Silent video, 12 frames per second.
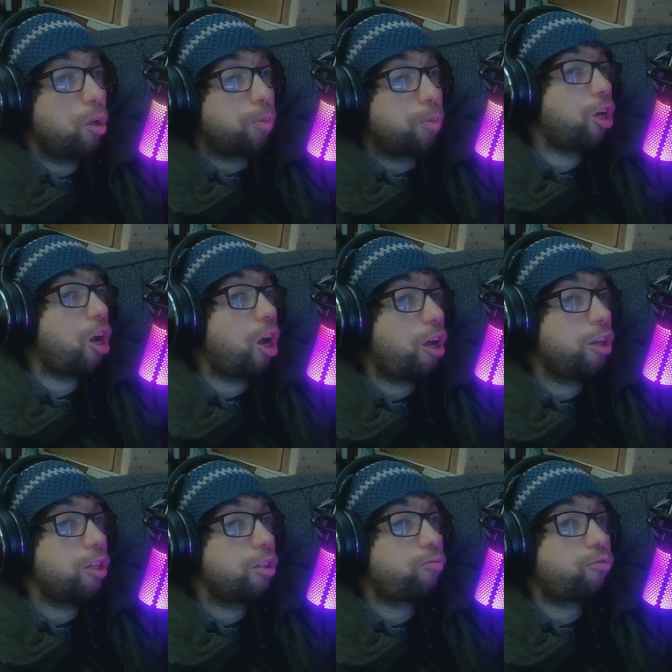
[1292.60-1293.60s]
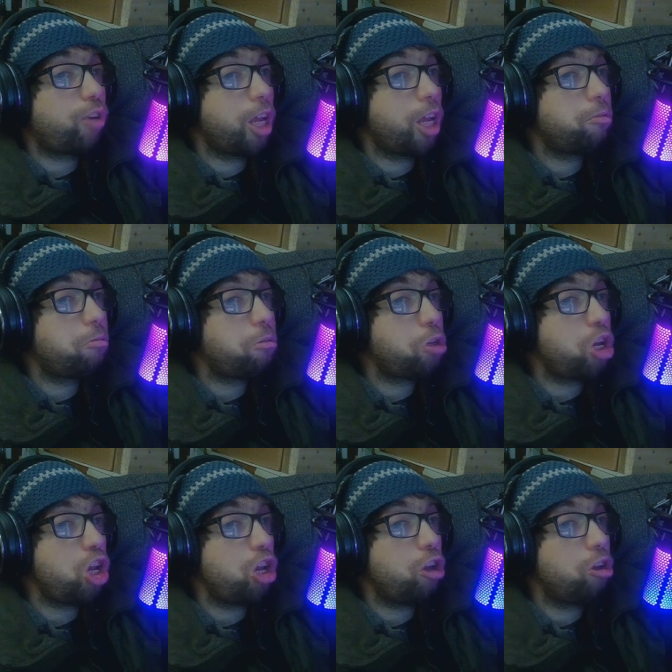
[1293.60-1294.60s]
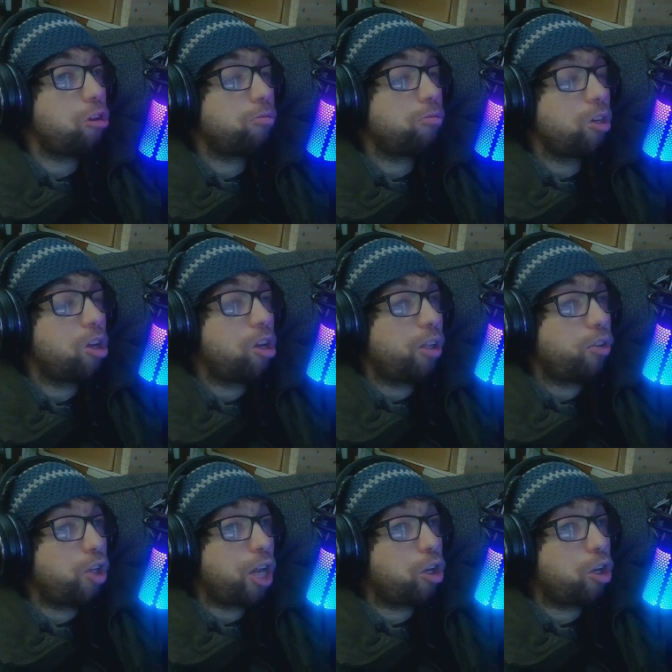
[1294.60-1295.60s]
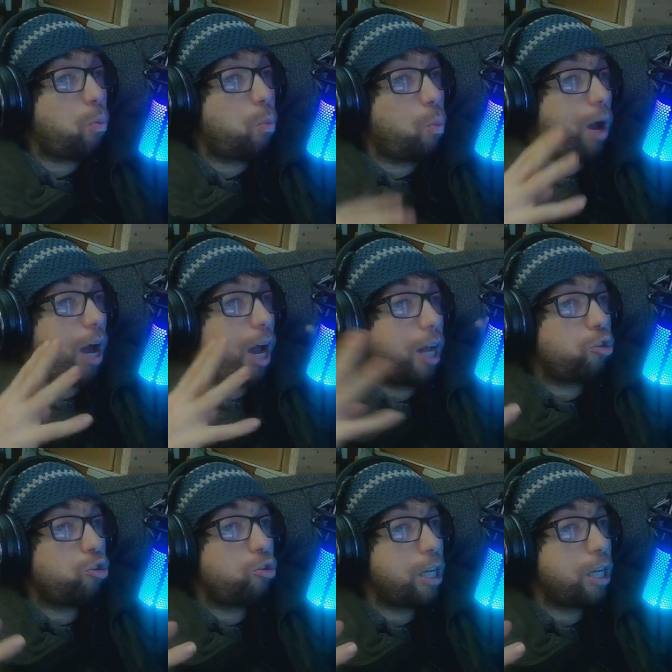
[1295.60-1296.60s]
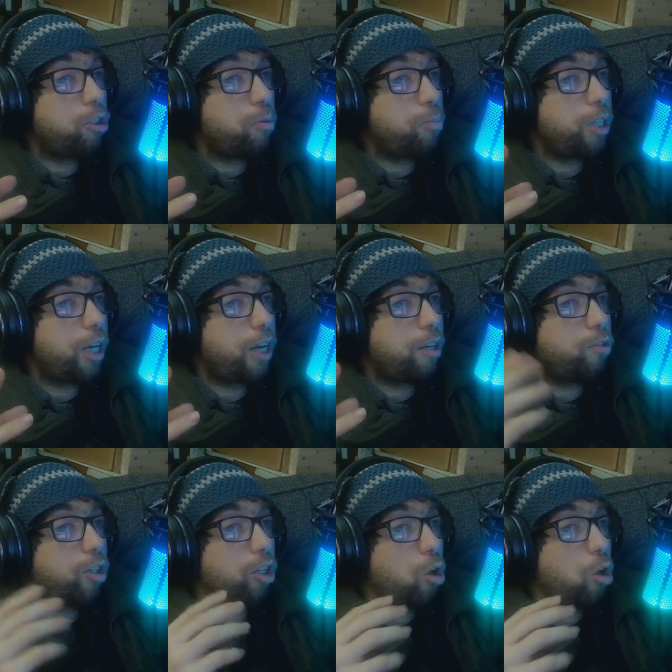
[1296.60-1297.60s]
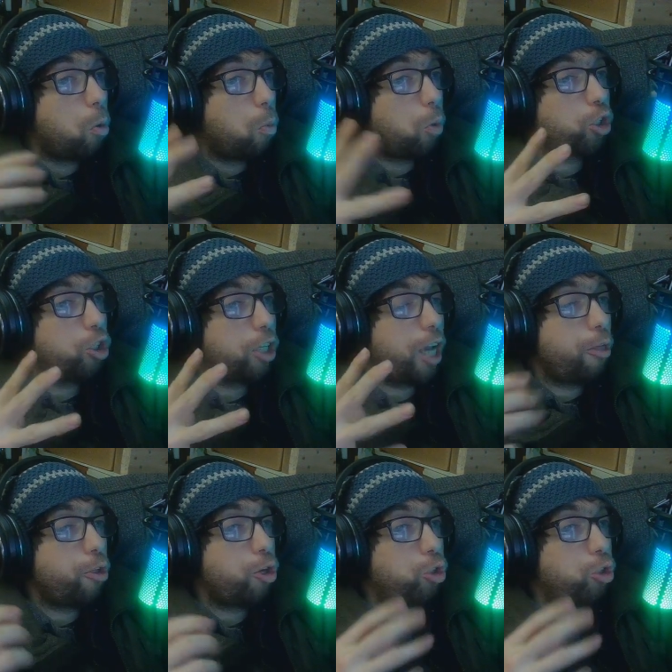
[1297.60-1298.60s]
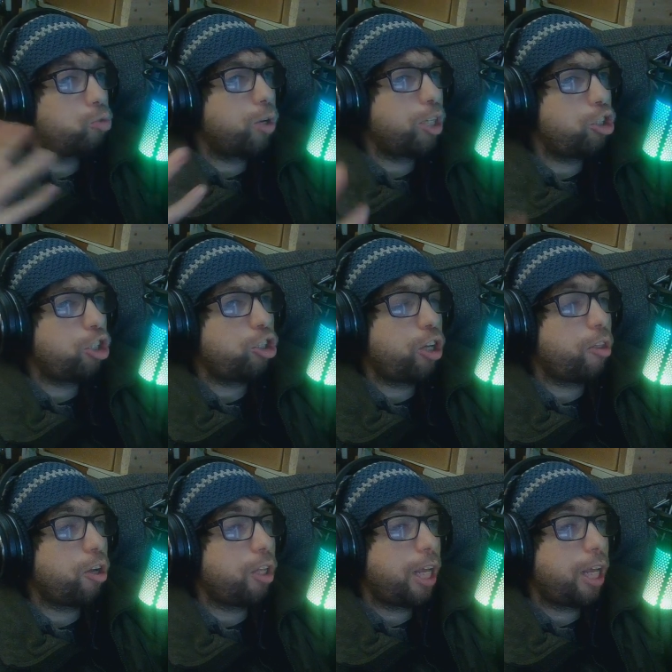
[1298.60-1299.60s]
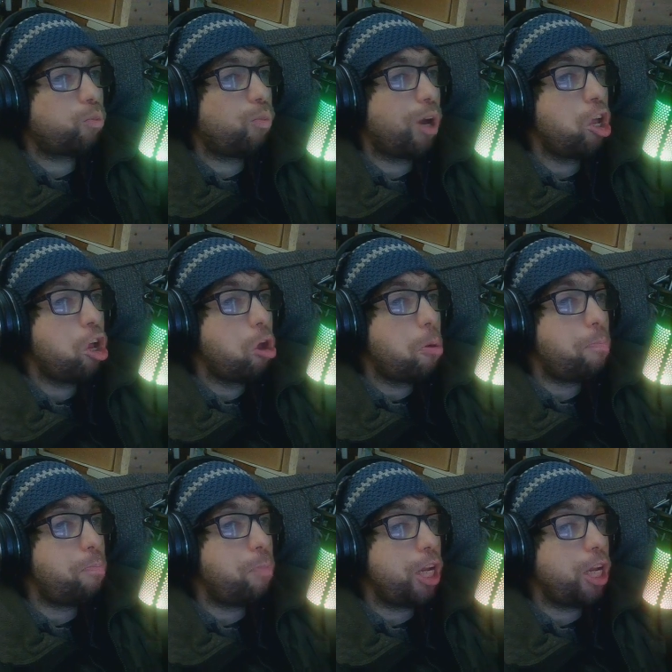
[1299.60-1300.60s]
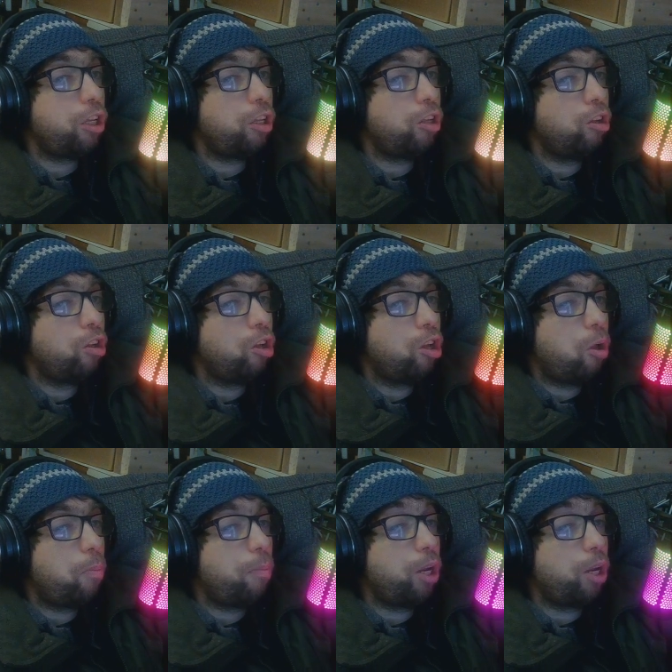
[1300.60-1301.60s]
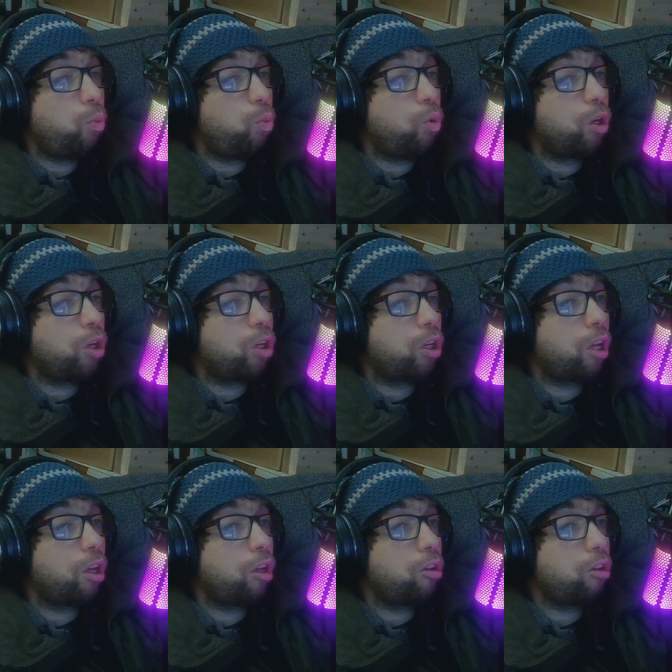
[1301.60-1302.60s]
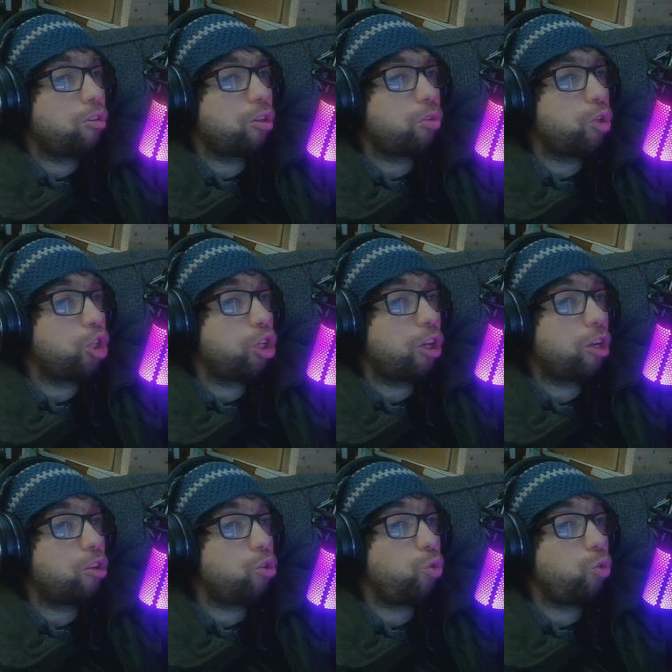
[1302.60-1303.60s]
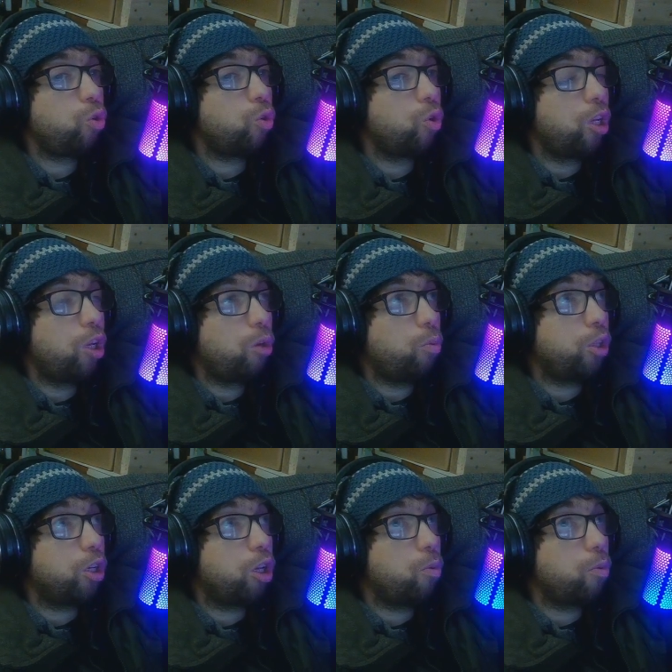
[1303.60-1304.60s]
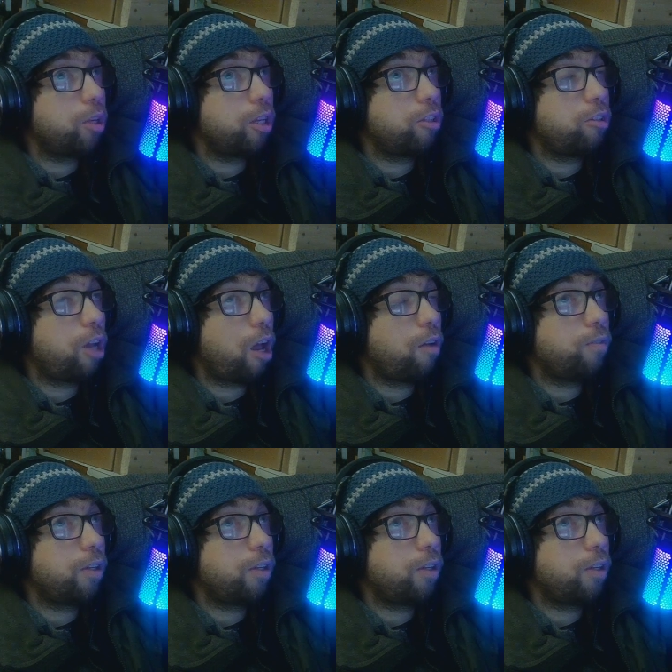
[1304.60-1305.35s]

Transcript: Picard and his friends, yeah, they had to go wide and stress themselves and work together and trust each other, and that's what made it made it work. And that's what you gotta do when they go and get stuff.